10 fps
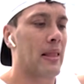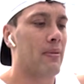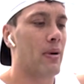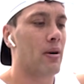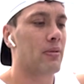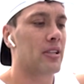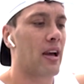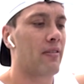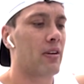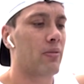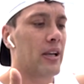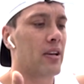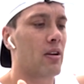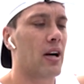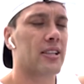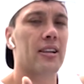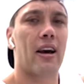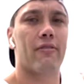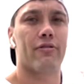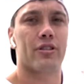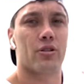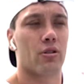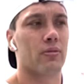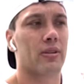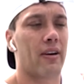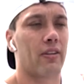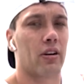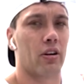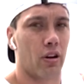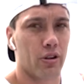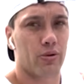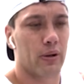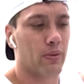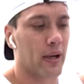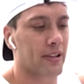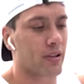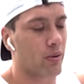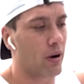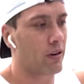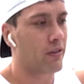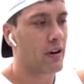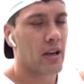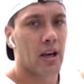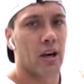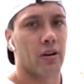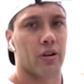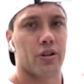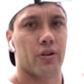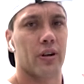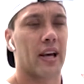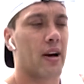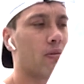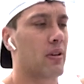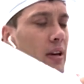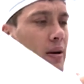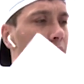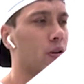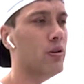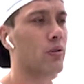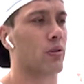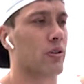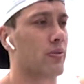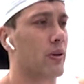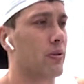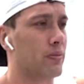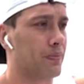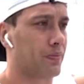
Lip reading: Melbourne to have a win. I did have Storm to have a close win, 1-12. Not sure now with no Kula as well.